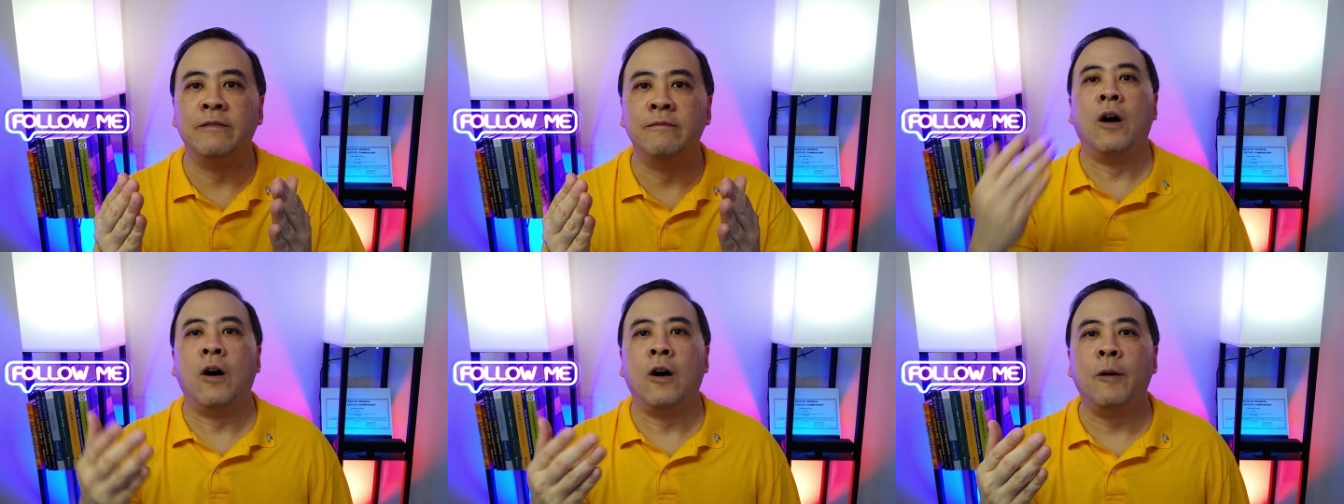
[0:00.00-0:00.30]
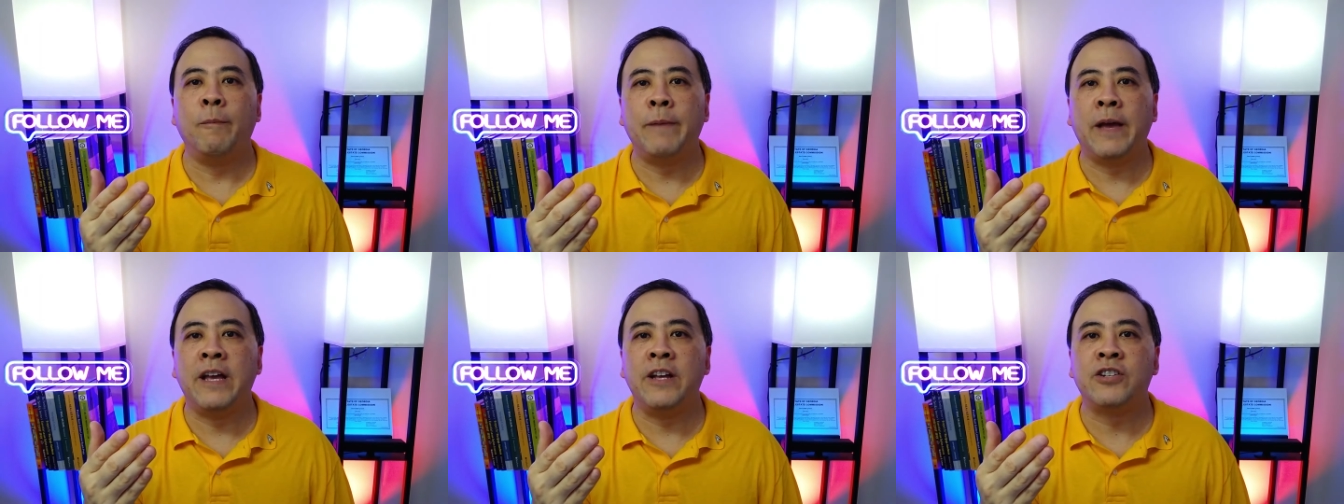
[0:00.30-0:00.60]

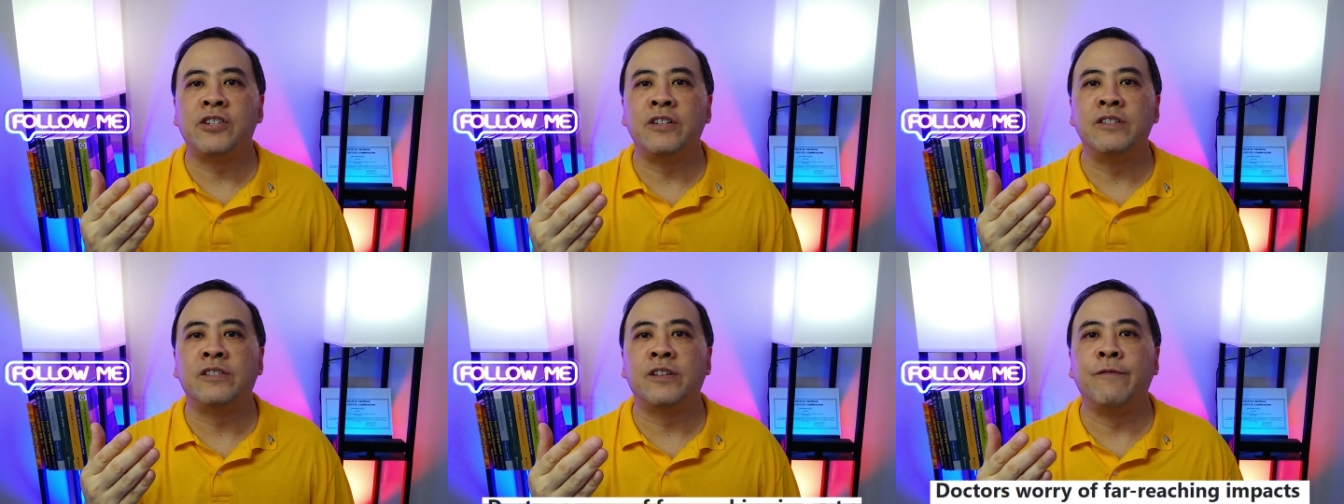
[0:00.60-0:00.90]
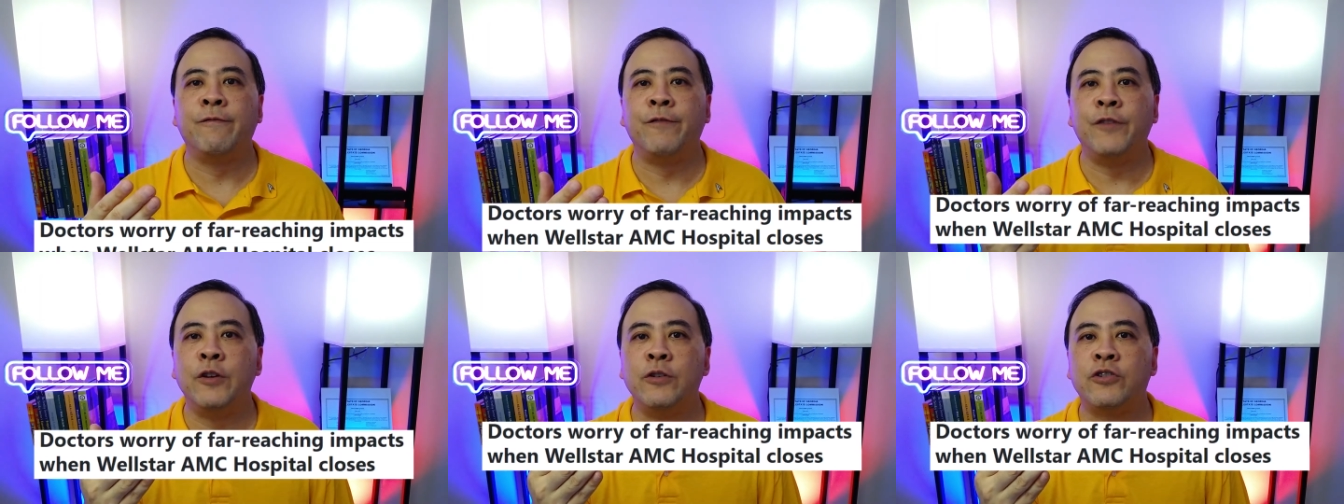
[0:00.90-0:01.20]
All patients
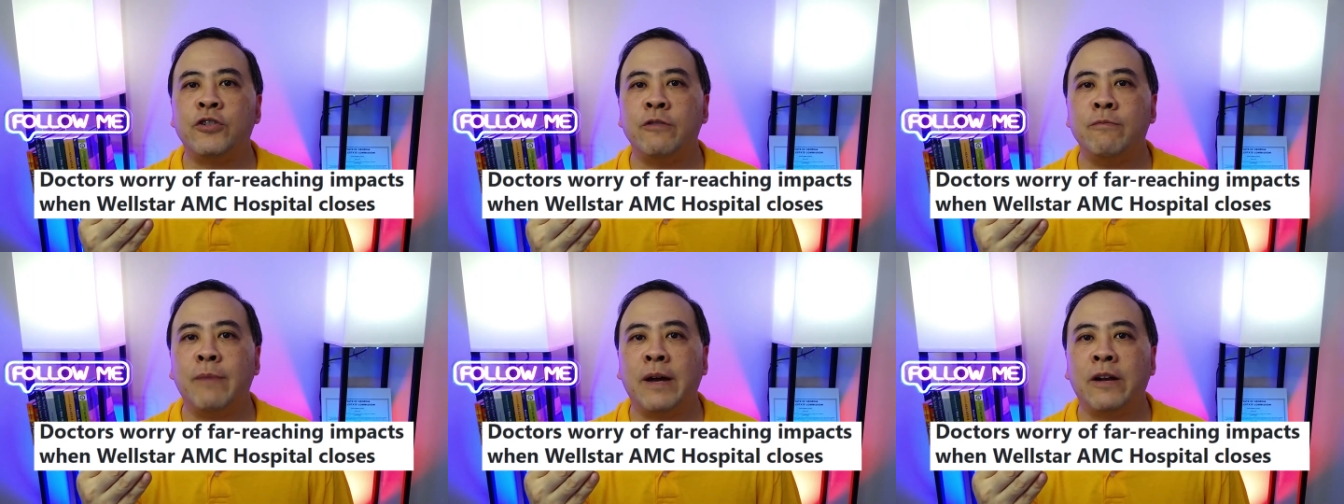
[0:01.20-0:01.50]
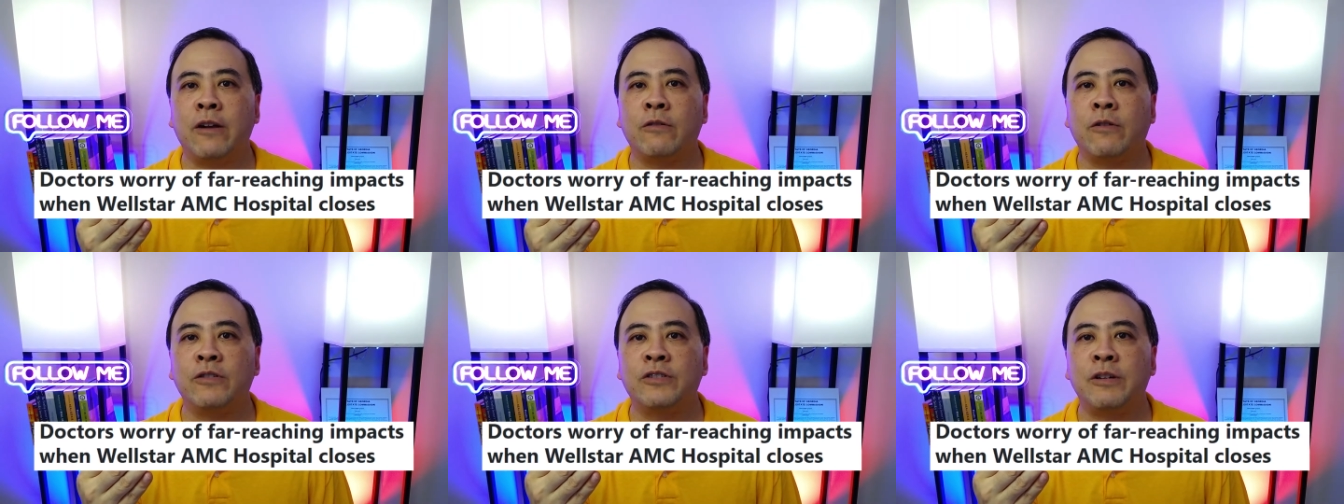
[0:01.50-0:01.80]
and future
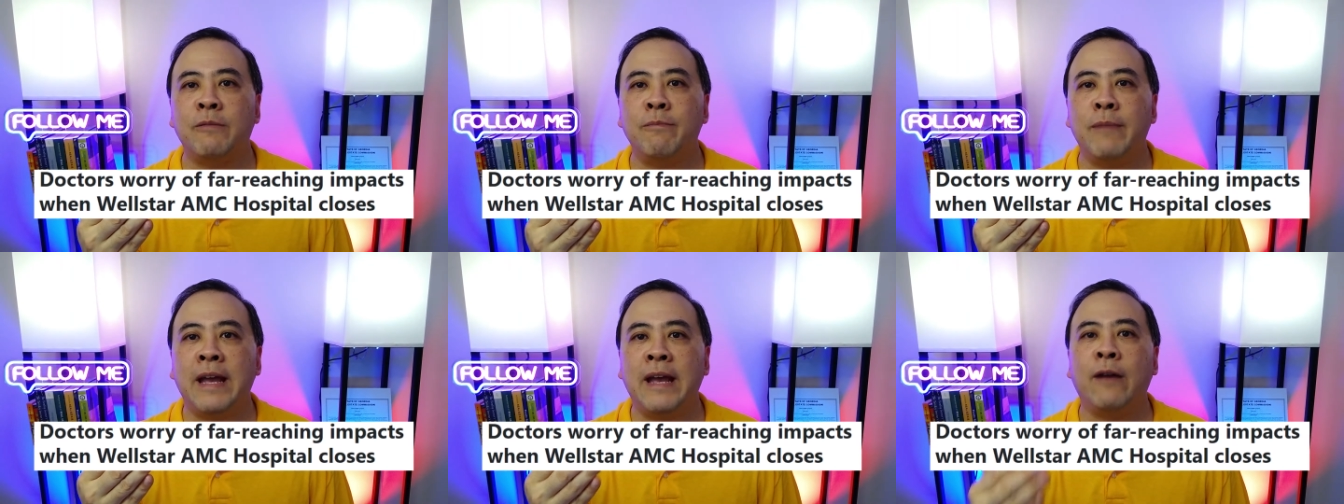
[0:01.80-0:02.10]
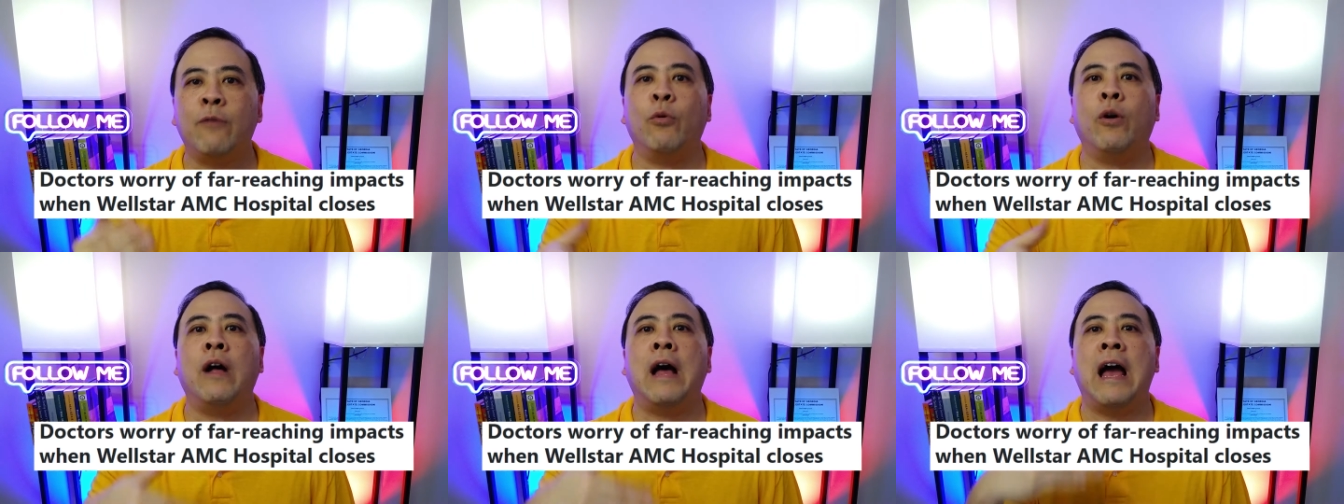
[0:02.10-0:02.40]
medical
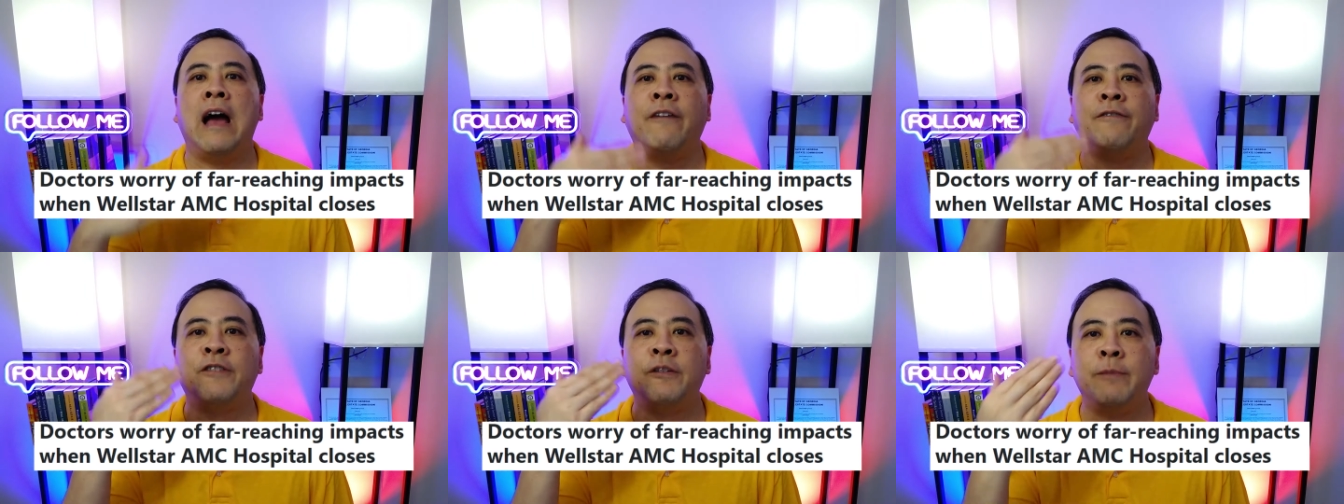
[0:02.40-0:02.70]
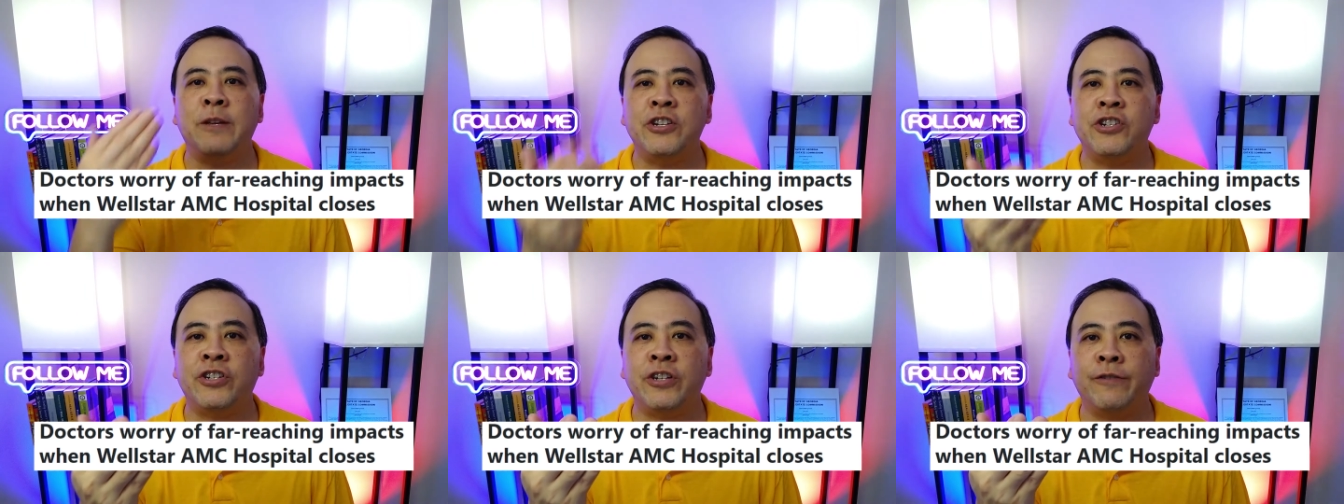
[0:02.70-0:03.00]
demand will have to
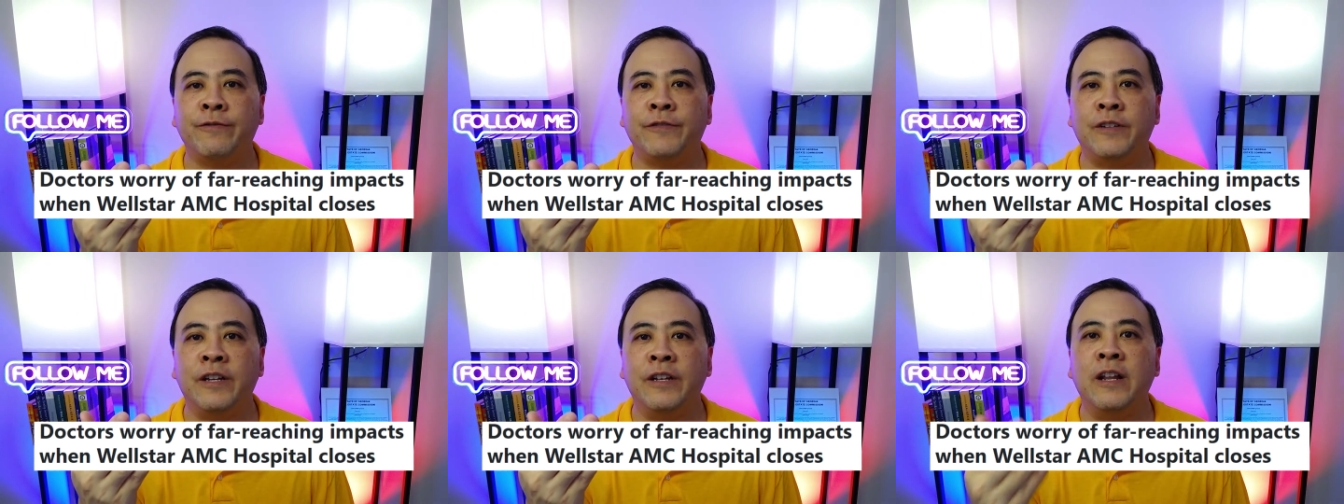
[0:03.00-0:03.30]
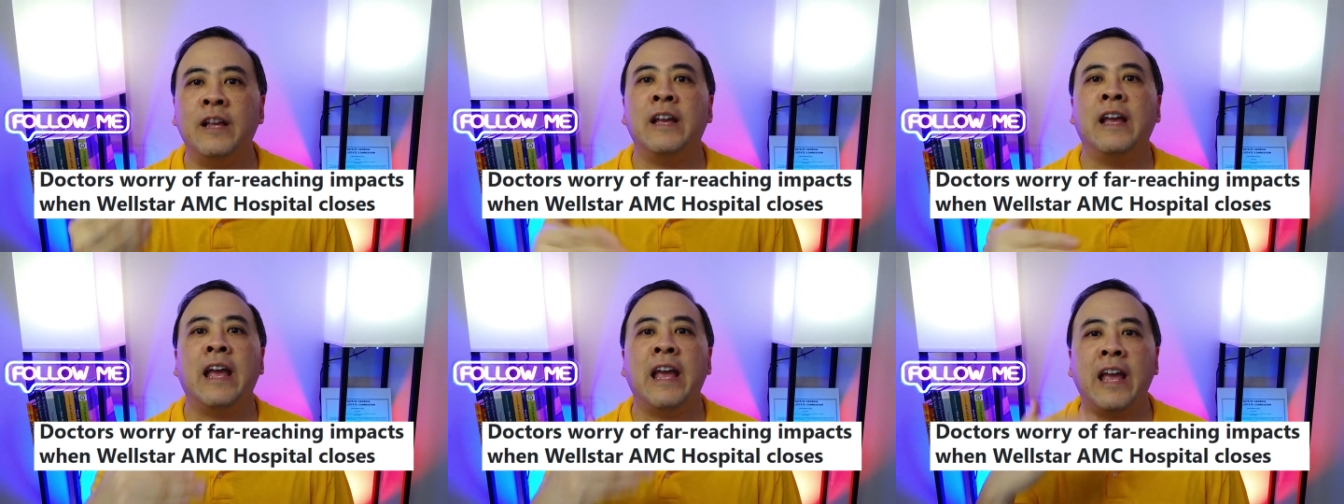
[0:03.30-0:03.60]
be shifted